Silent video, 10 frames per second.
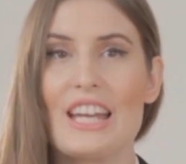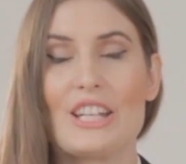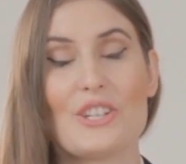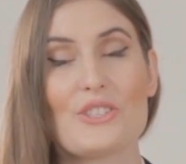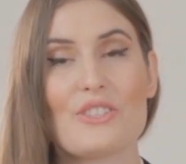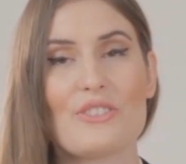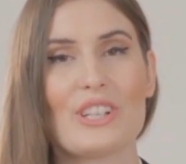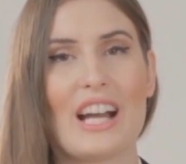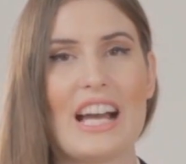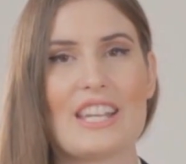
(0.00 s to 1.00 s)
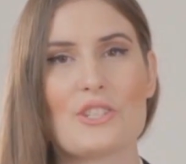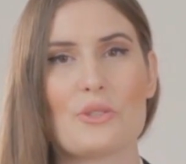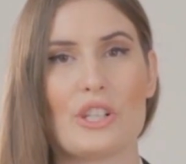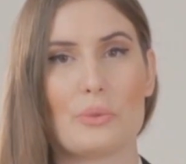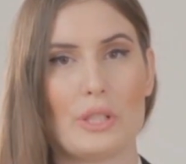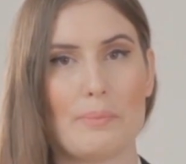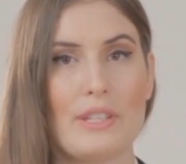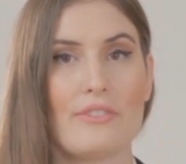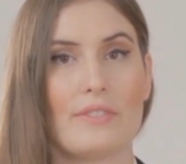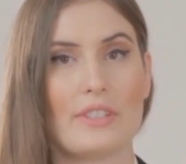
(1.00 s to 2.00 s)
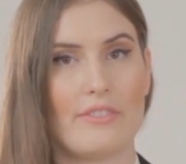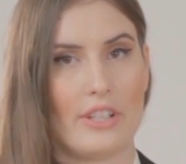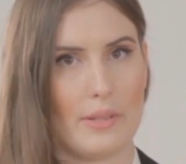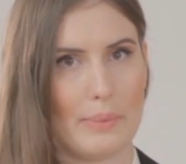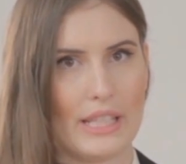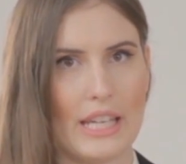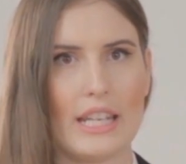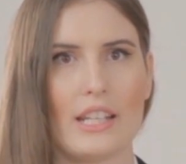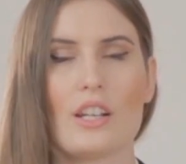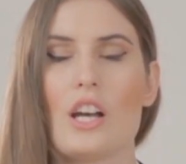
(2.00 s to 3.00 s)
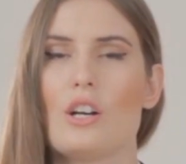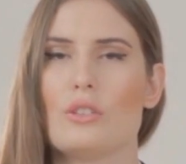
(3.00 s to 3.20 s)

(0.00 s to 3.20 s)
Those of you guys who are with me from the very beginning,